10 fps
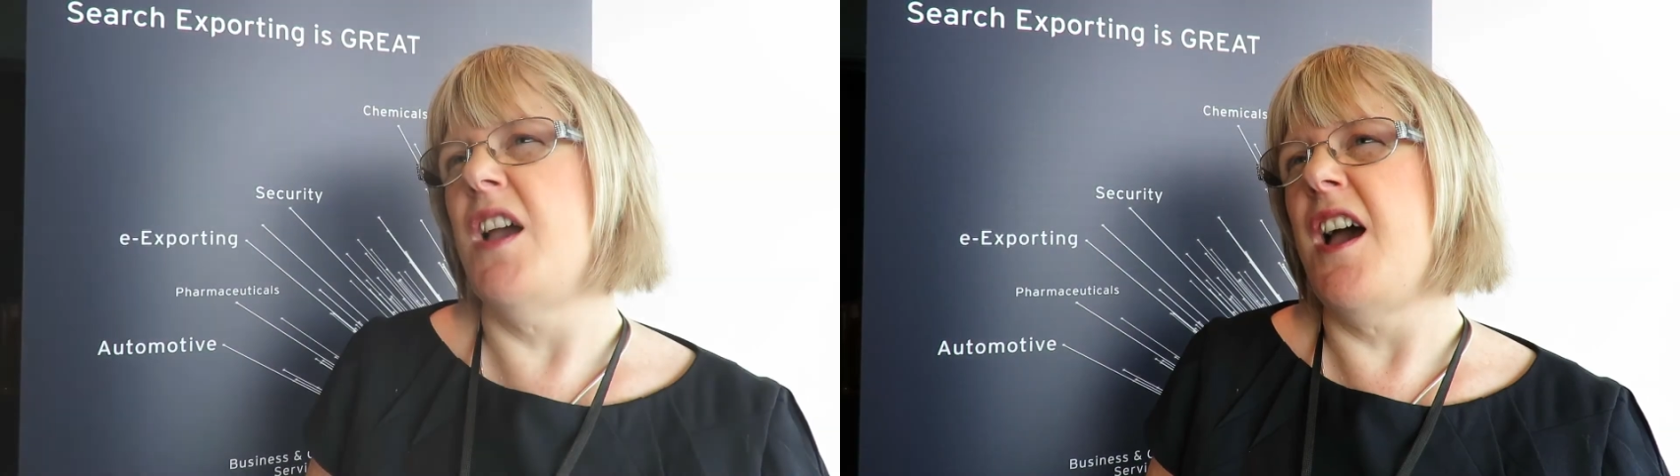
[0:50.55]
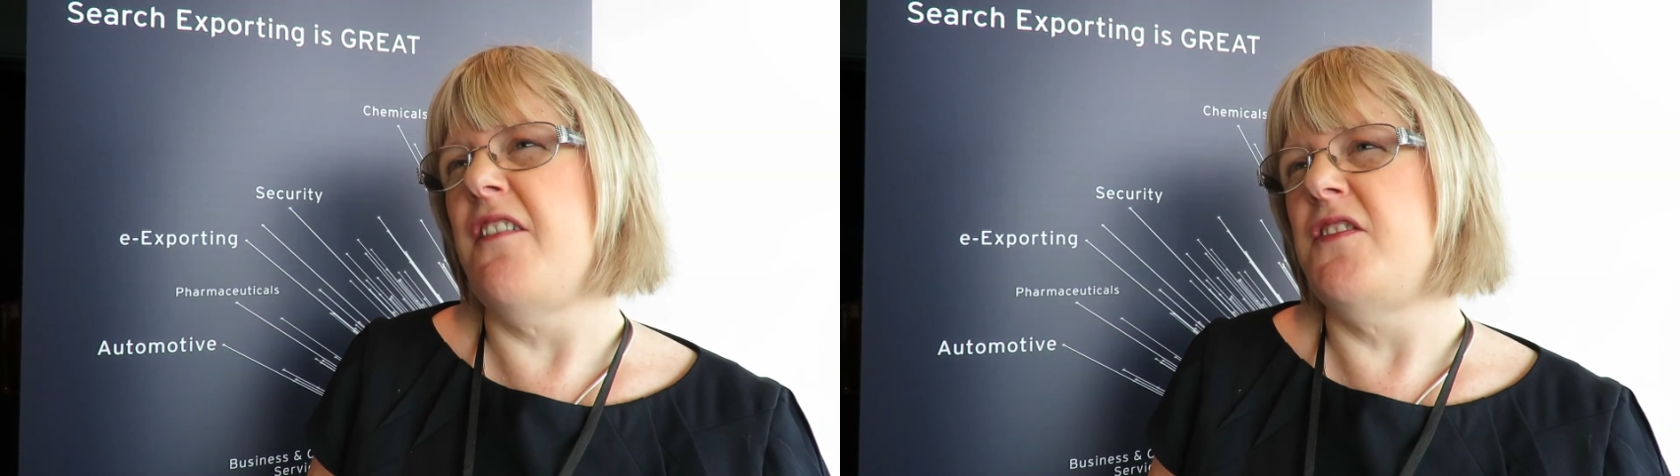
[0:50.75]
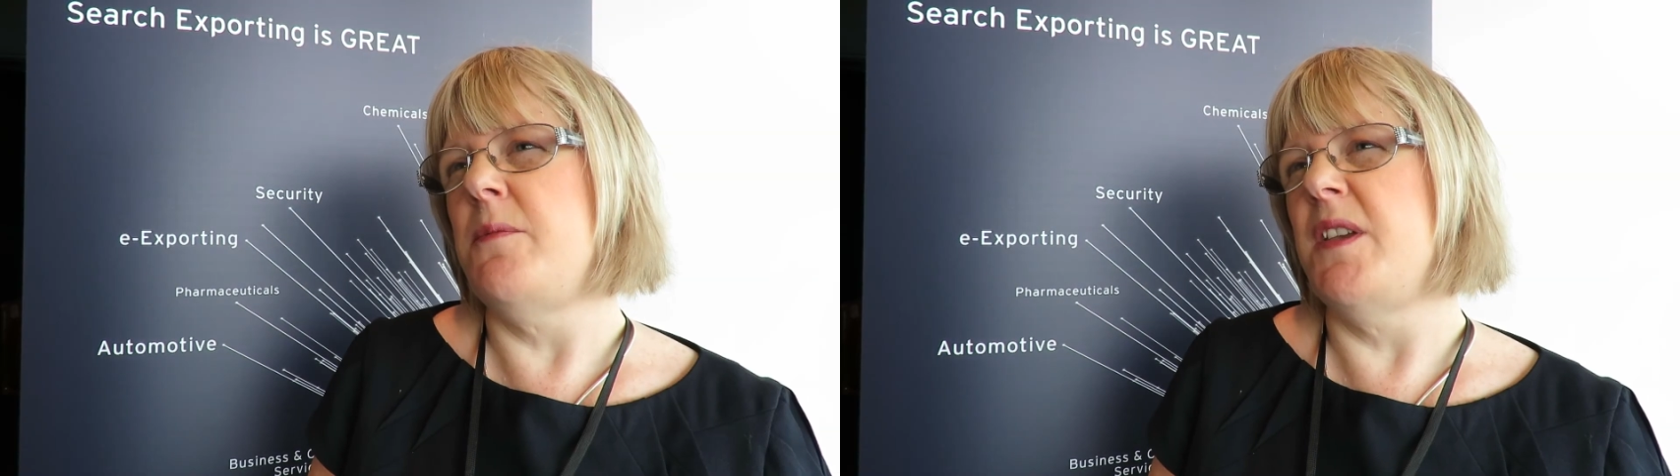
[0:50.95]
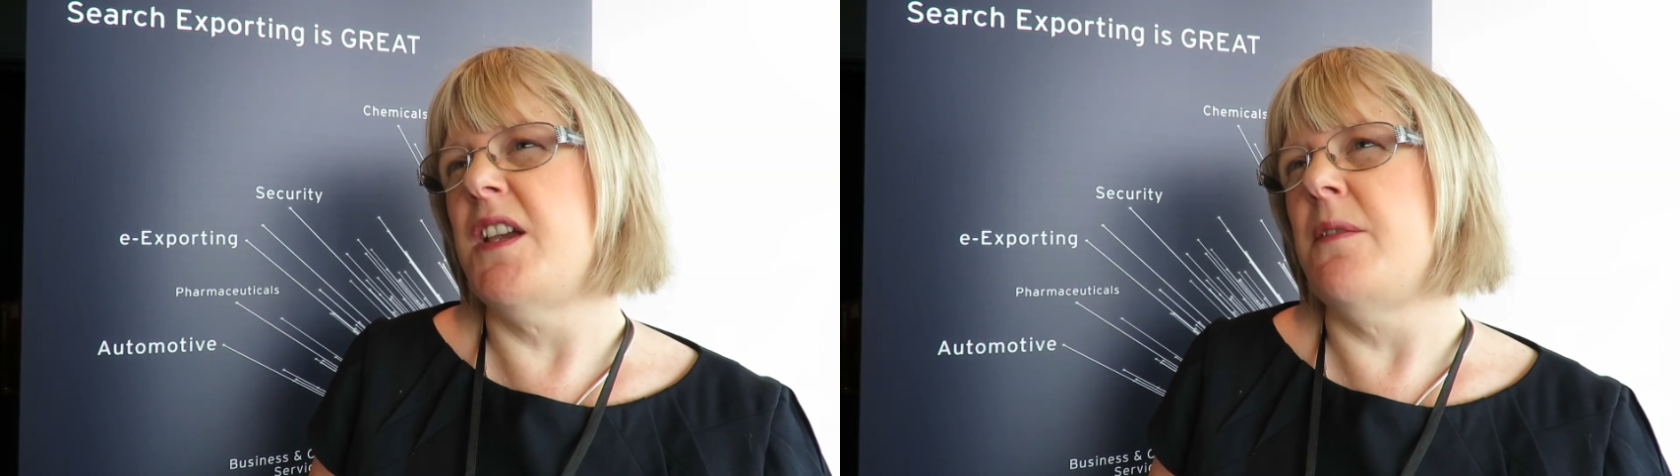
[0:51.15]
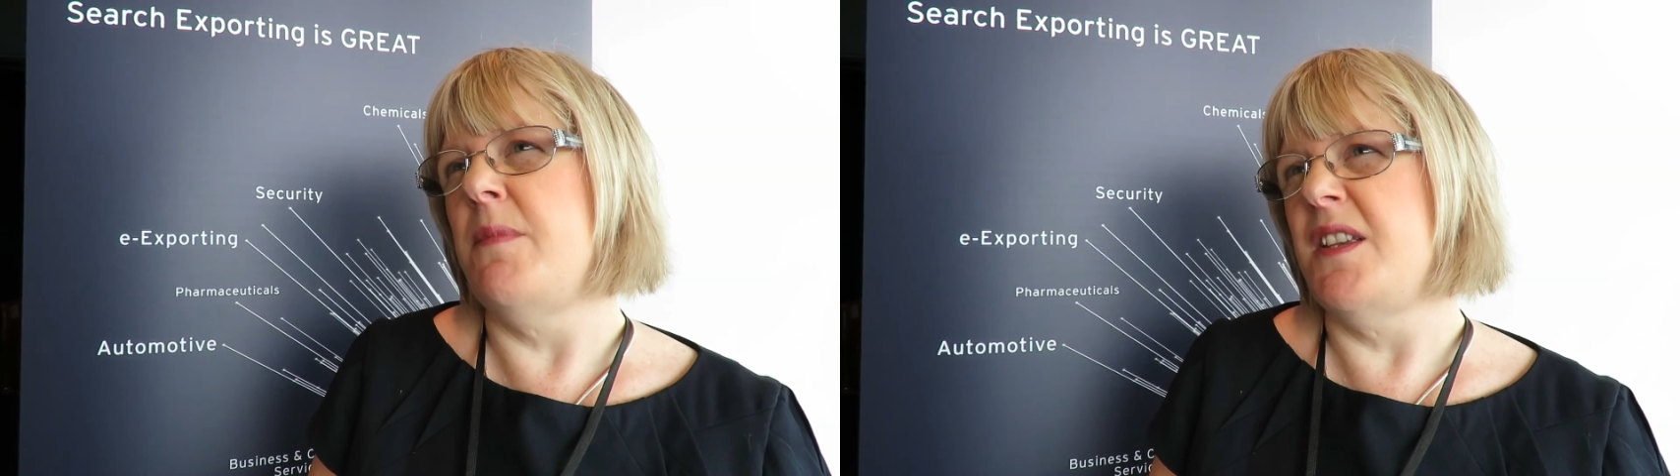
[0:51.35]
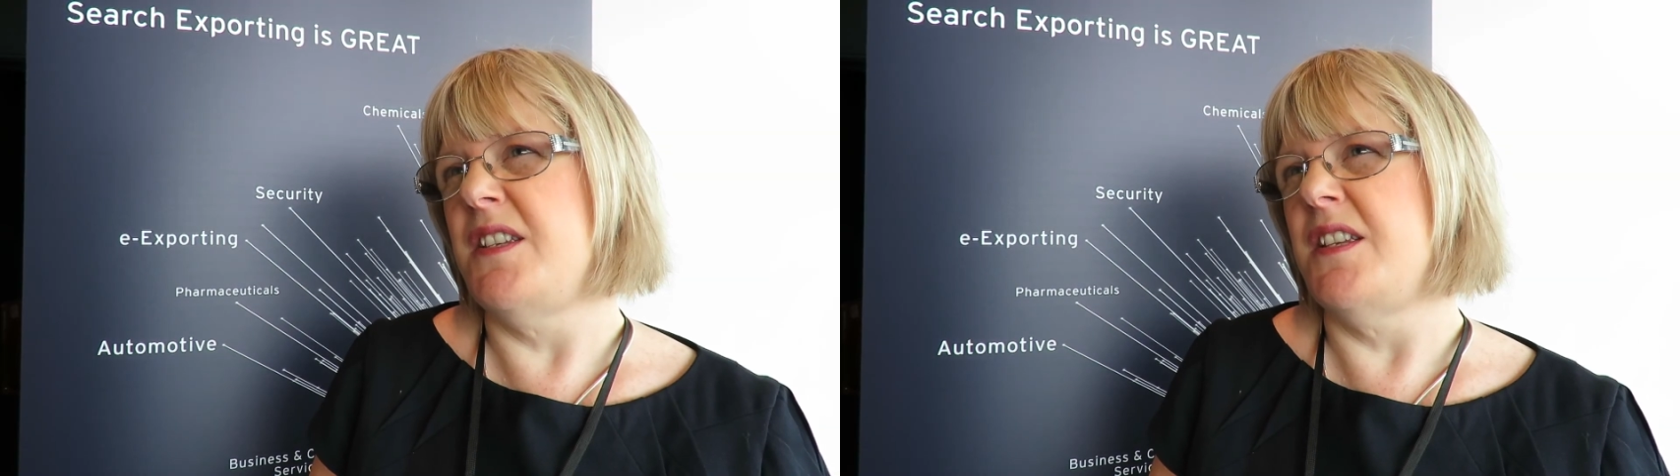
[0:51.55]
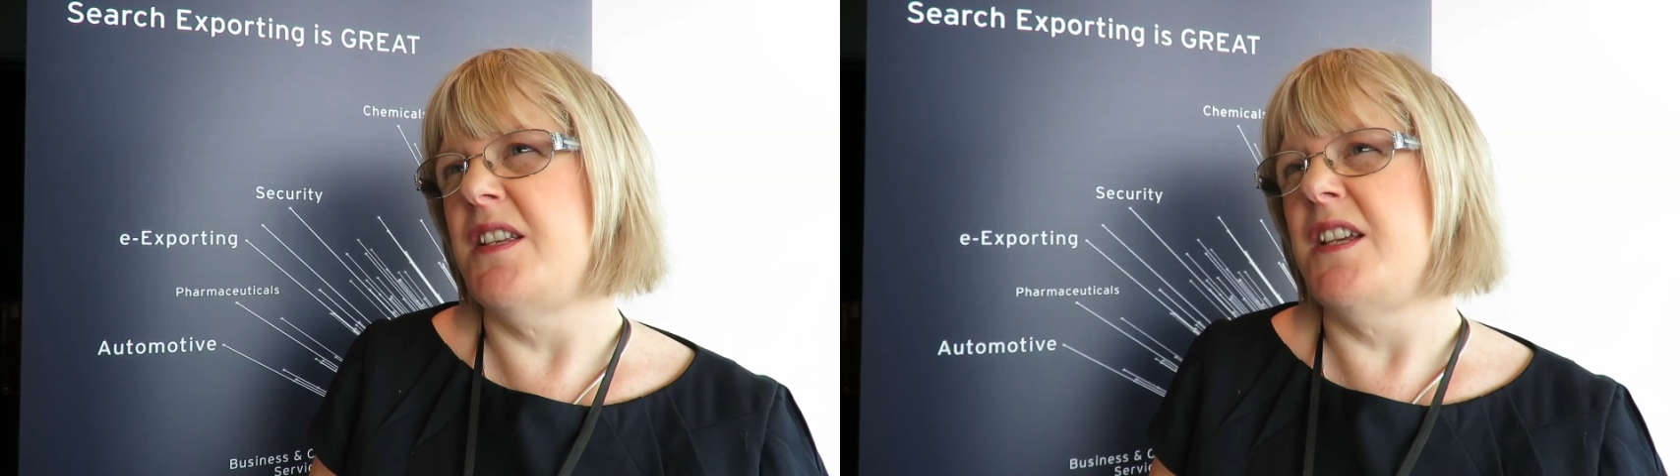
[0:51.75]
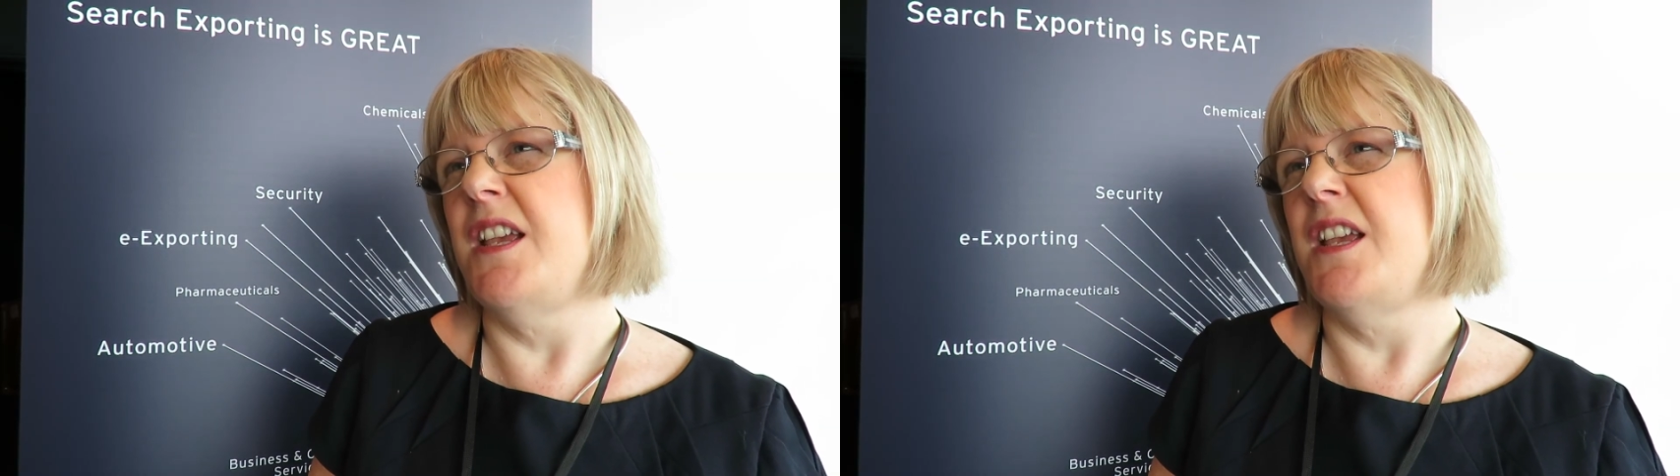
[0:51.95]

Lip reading: you have to be committed